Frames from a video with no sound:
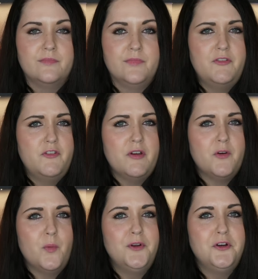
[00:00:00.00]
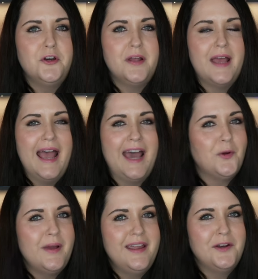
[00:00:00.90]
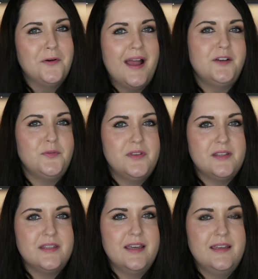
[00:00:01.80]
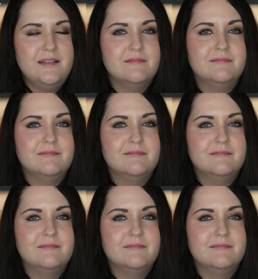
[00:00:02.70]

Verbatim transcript: If you've ever wondered, how do I interact with this thing?